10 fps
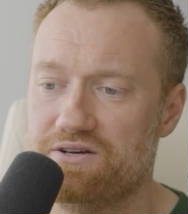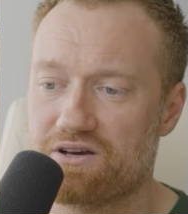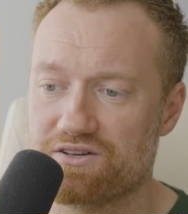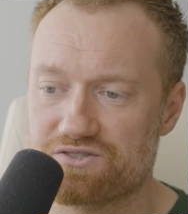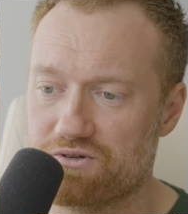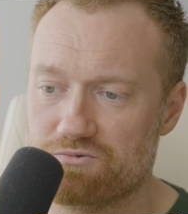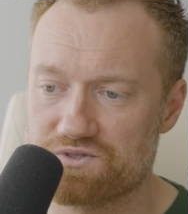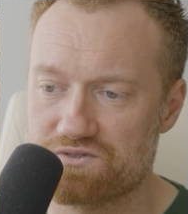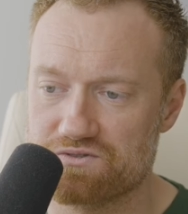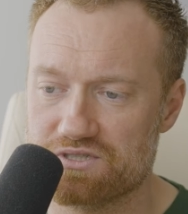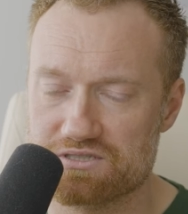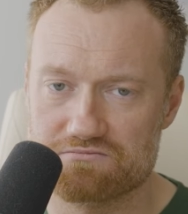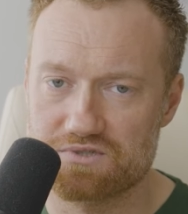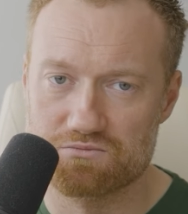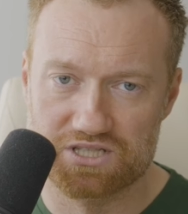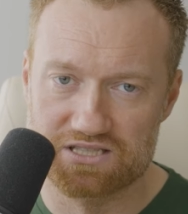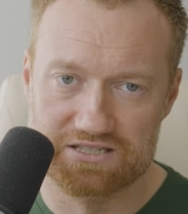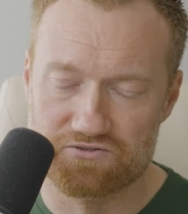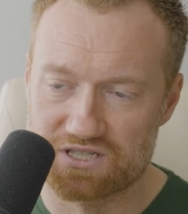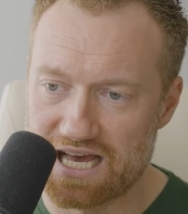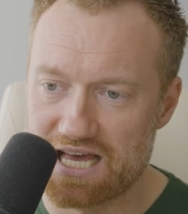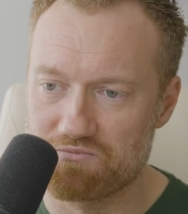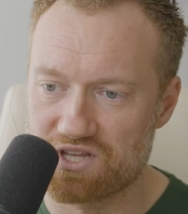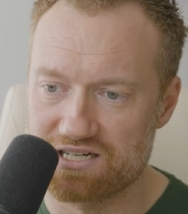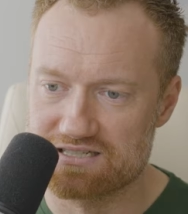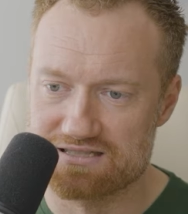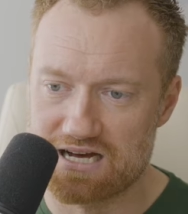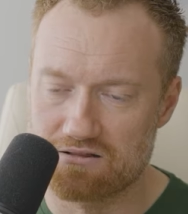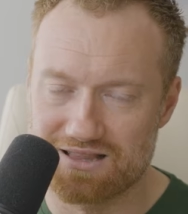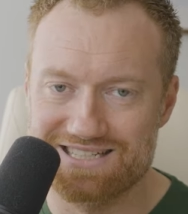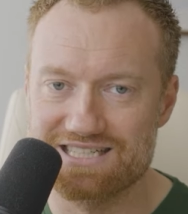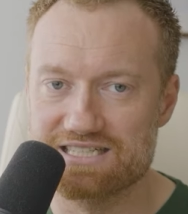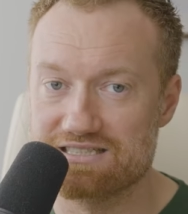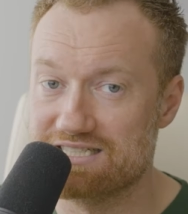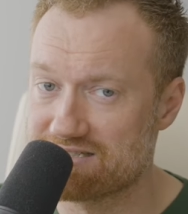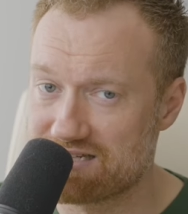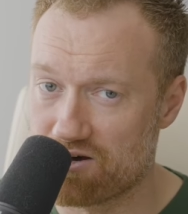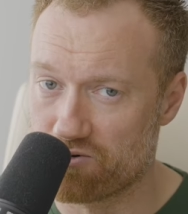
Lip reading: Okay, so it was in a completely different game than it is now, lending at the discount